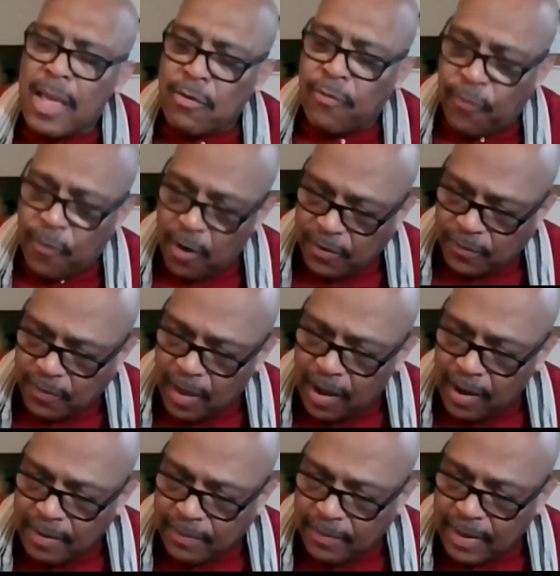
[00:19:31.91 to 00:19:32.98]
the first
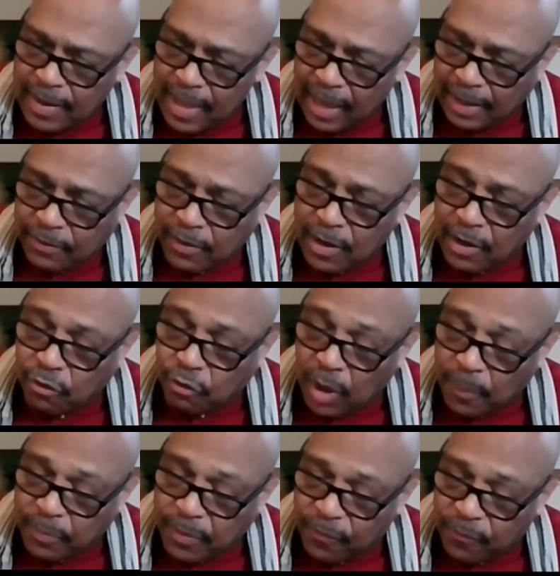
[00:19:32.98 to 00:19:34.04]
song is in Exodus
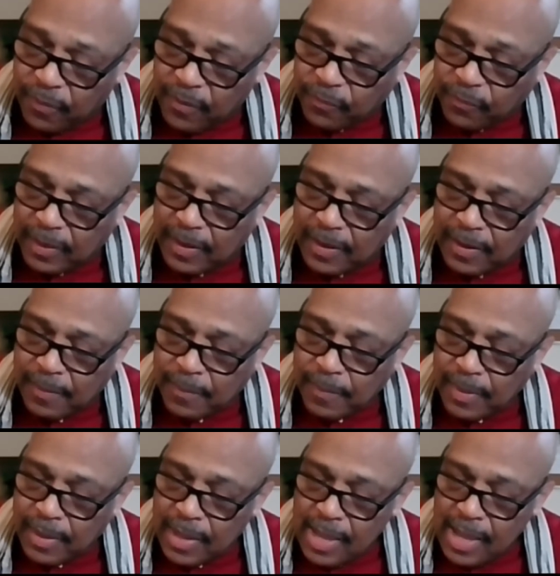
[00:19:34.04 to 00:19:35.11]
chapter 15
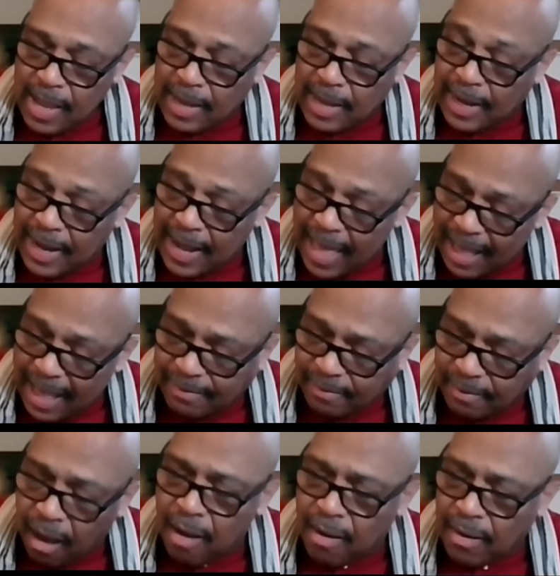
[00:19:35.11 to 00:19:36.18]
and the last
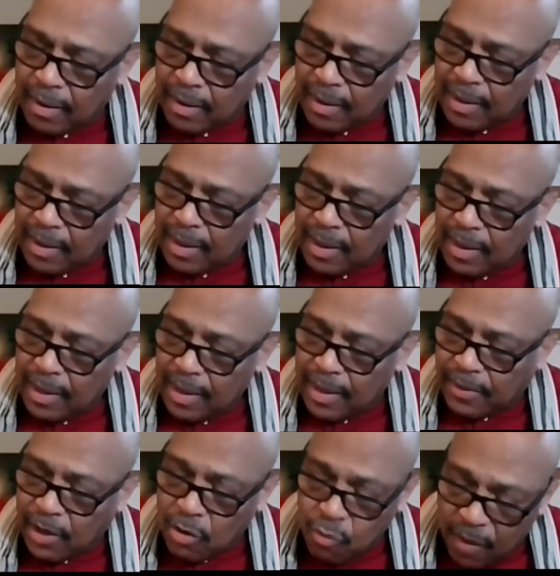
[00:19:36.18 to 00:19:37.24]
song is in